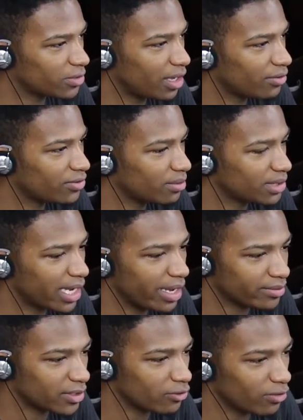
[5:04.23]
title,
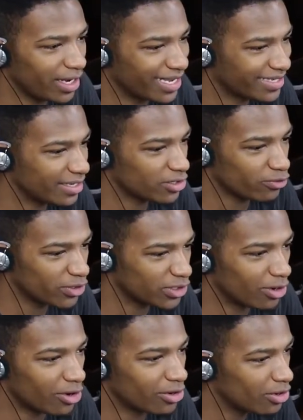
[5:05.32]
sometimes the 3DS has to
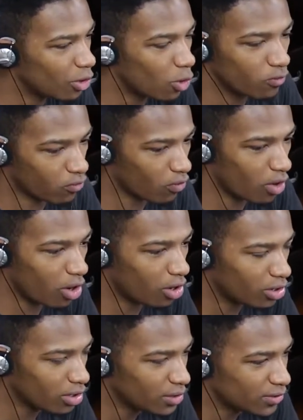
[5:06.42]
restart
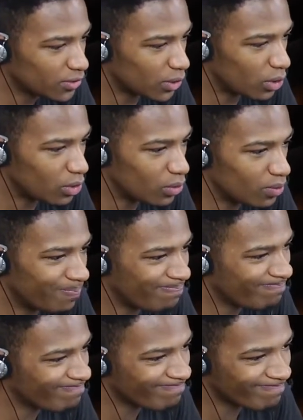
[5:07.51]
overall. So,
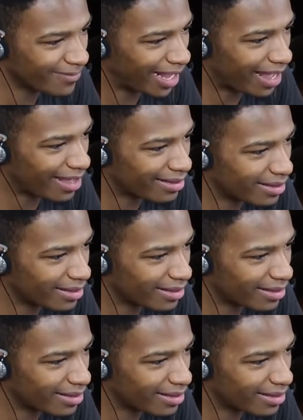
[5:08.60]
yeah,